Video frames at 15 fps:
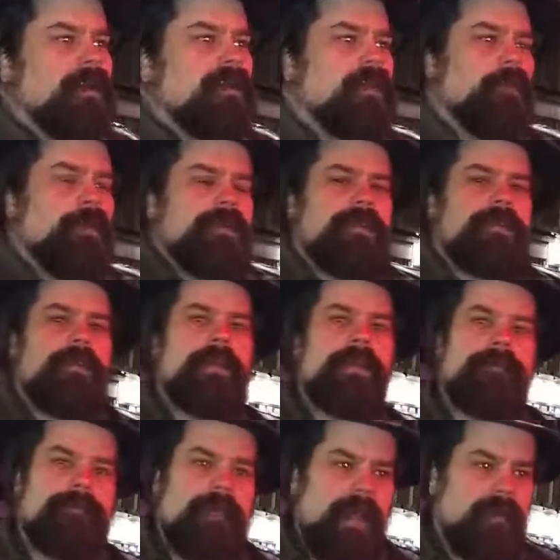So we're just going to
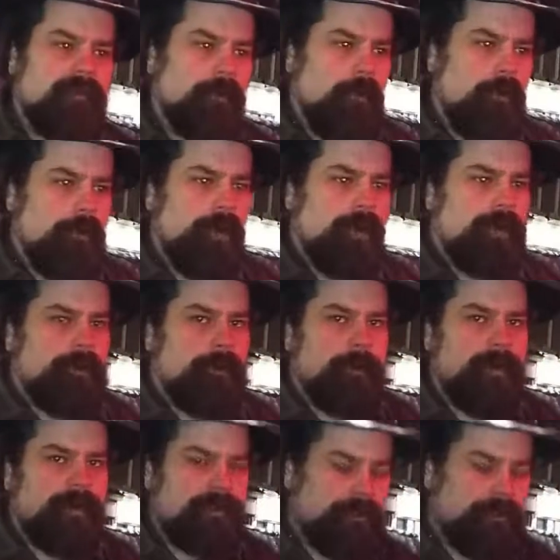fast forward a little bit.